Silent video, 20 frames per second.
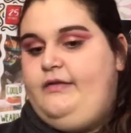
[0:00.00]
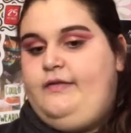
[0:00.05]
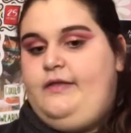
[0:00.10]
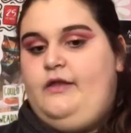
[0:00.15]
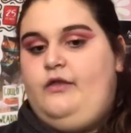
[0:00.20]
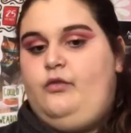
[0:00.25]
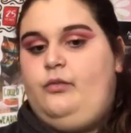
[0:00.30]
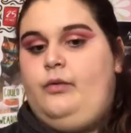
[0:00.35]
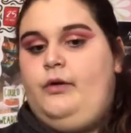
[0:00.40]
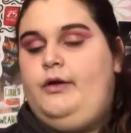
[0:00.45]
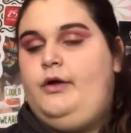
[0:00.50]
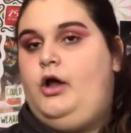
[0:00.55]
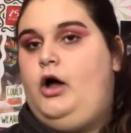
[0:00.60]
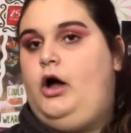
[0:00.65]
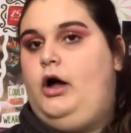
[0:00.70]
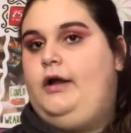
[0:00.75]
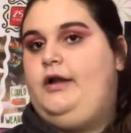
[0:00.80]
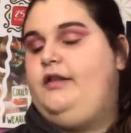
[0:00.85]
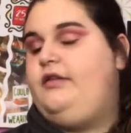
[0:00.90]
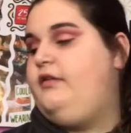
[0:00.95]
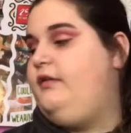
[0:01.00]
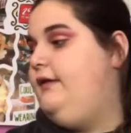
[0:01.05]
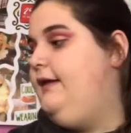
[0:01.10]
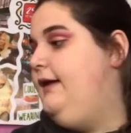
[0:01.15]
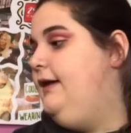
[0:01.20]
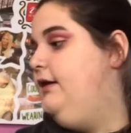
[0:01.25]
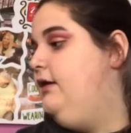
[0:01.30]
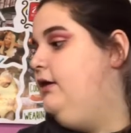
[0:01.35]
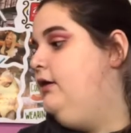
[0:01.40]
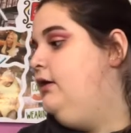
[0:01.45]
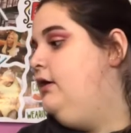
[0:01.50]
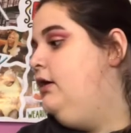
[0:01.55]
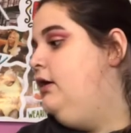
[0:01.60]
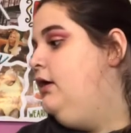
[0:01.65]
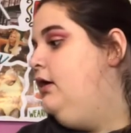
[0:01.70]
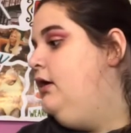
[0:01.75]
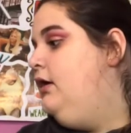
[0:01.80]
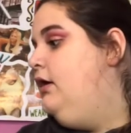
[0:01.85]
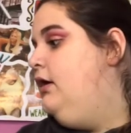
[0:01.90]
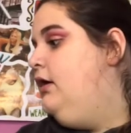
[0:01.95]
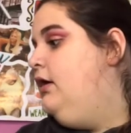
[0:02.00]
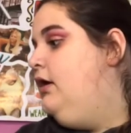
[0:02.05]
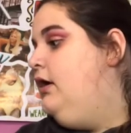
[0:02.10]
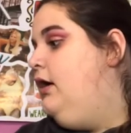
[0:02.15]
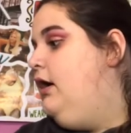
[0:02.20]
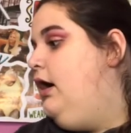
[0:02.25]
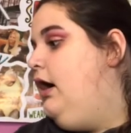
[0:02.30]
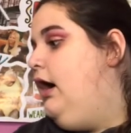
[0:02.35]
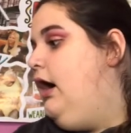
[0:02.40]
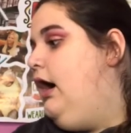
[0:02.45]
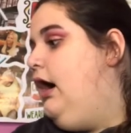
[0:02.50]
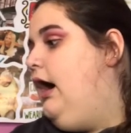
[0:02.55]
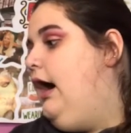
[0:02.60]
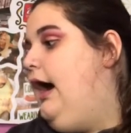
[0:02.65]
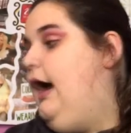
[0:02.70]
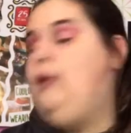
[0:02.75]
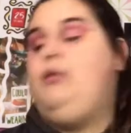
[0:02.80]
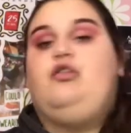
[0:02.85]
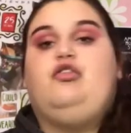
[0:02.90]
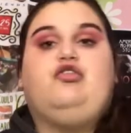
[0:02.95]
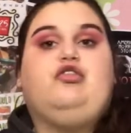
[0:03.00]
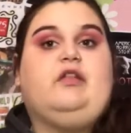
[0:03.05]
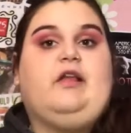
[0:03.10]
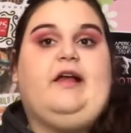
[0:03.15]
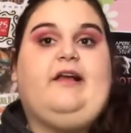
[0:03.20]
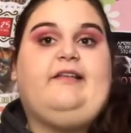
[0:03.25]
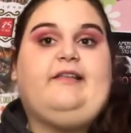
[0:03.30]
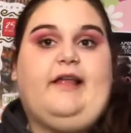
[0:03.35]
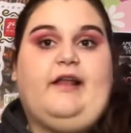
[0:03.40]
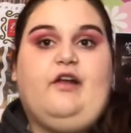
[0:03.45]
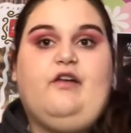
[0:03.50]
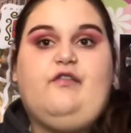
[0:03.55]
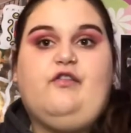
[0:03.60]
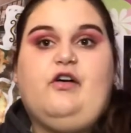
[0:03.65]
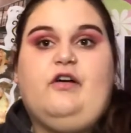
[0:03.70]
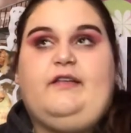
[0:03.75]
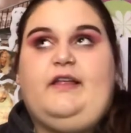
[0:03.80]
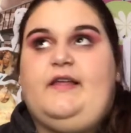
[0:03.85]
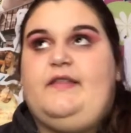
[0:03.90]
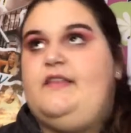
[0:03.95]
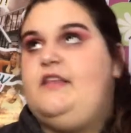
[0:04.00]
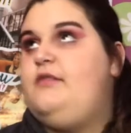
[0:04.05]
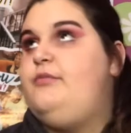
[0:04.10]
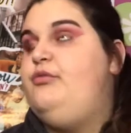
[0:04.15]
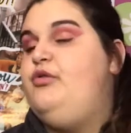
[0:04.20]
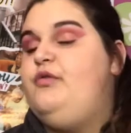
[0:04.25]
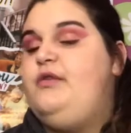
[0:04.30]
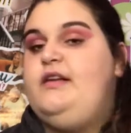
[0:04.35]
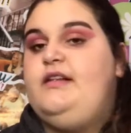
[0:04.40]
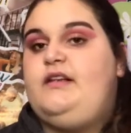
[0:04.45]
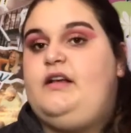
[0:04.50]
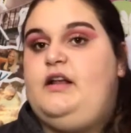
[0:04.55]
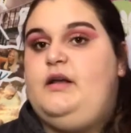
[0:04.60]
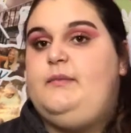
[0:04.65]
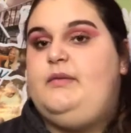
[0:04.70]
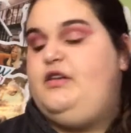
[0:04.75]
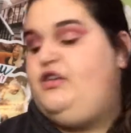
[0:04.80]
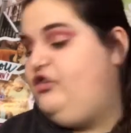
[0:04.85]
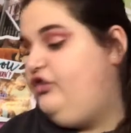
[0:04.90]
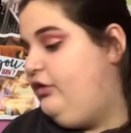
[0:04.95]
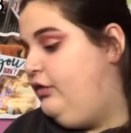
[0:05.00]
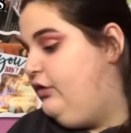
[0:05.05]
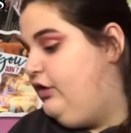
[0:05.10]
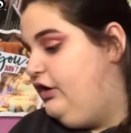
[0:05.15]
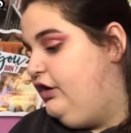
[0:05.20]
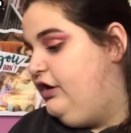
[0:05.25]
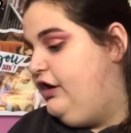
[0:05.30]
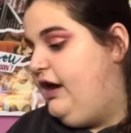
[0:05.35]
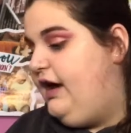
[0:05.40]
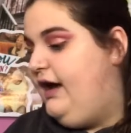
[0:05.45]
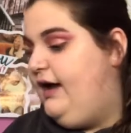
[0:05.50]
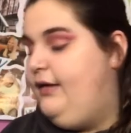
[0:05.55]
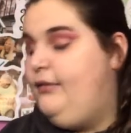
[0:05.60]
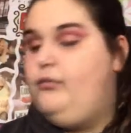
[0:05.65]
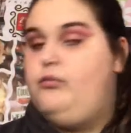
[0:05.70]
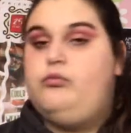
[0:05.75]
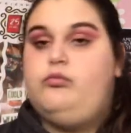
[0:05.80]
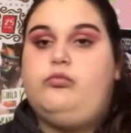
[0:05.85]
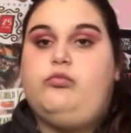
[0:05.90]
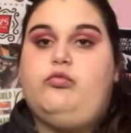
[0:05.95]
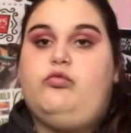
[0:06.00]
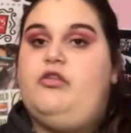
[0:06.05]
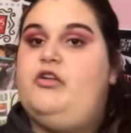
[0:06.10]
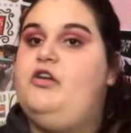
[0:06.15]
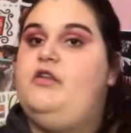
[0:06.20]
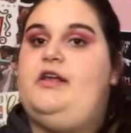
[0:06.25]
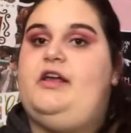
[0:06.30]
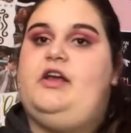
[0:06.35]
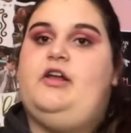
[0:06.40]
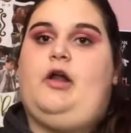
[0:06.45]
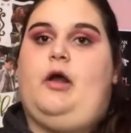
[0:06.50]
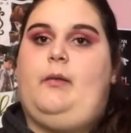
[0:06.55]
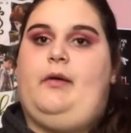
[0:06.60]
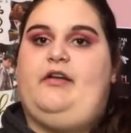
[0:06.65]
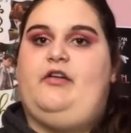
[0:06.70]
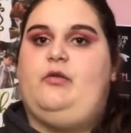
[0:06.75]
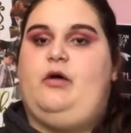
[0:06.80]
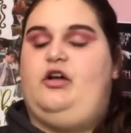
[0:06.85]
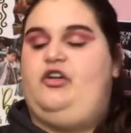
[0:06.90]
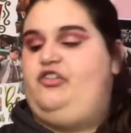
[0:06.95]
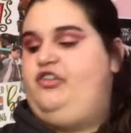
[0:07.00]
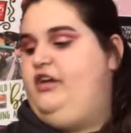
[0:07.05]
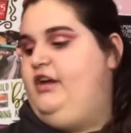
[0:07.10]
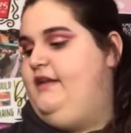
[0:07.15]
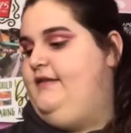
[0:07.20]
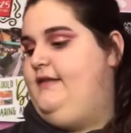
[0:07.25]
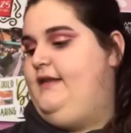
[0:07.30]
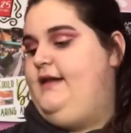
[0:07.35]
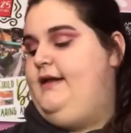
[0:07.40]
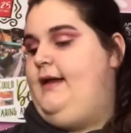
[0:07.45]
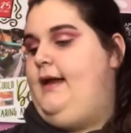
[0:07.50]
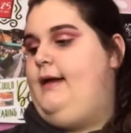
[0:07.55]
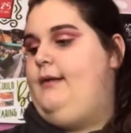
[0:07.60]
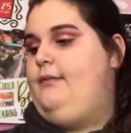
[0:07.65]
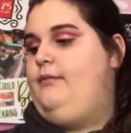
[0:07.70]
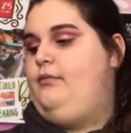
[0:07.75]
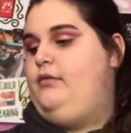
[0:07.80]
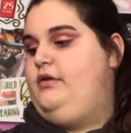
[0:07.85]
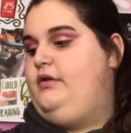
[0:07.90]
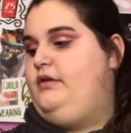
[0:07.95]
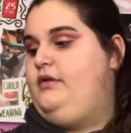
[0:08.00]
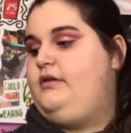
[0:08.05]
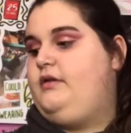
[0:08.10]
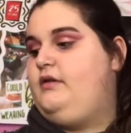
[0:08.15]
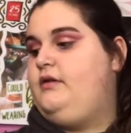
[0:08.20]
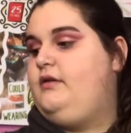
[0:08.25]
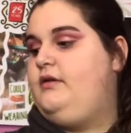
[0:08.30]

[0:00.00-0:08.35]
This one, honestly, I was really excited for. I was like, this movie is gonna be so good. I literally cannot wait to watch it, and then it was